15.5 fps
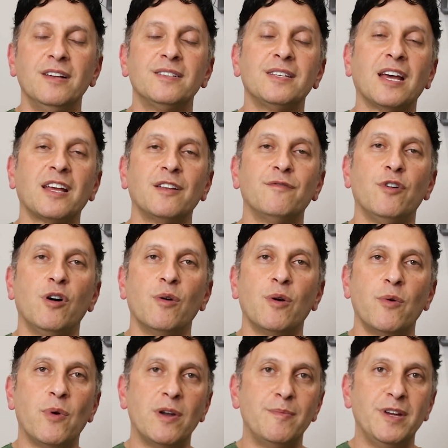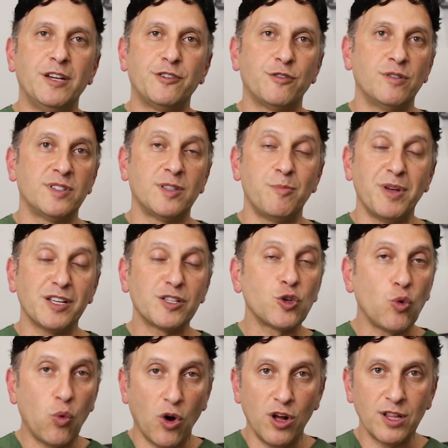Second of all, we want to make sure it's the best
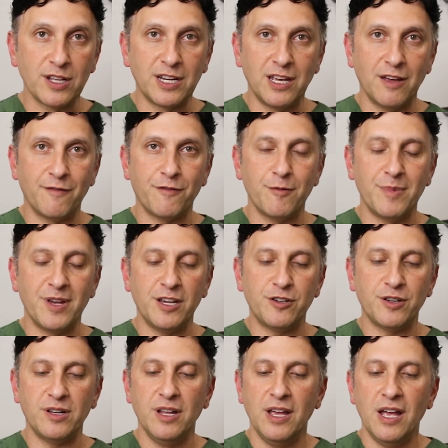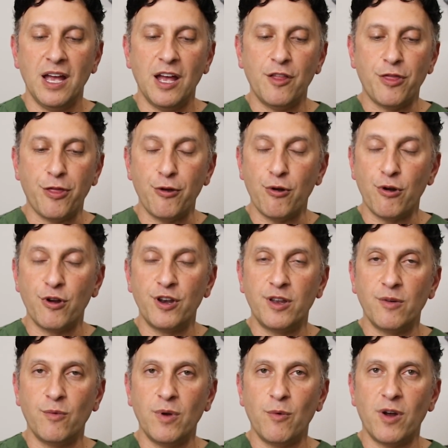quality information. And
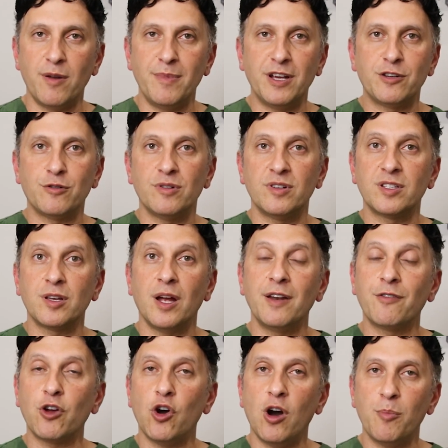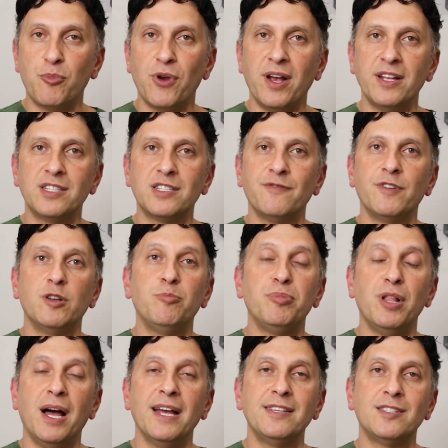third, we want to make sure it's kind of comprehensive. It
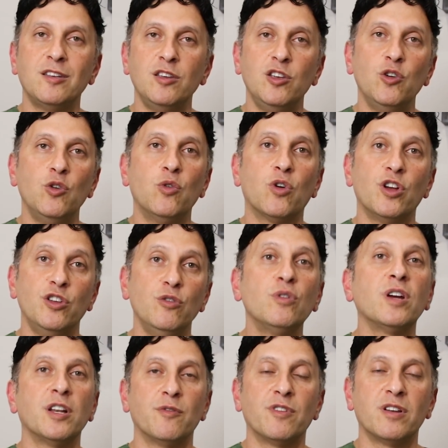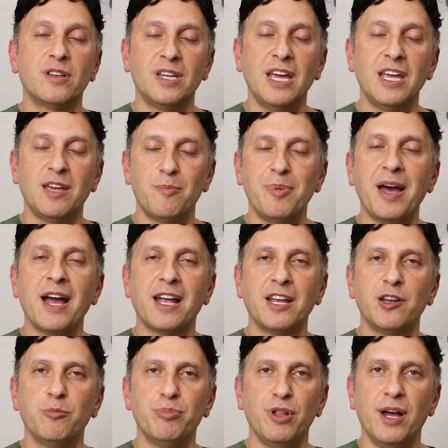applies to you or you can take it back
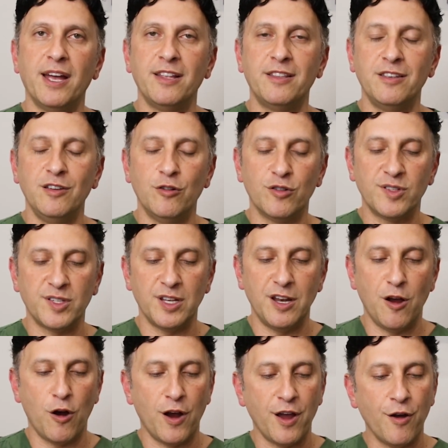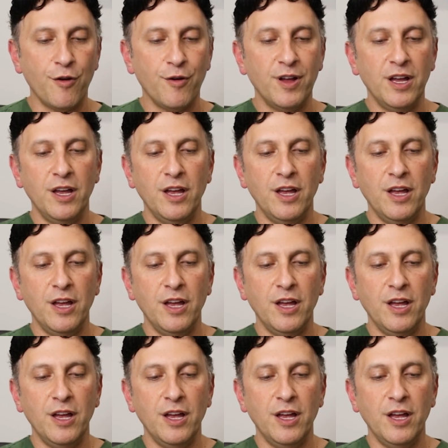and apply it to your scenario.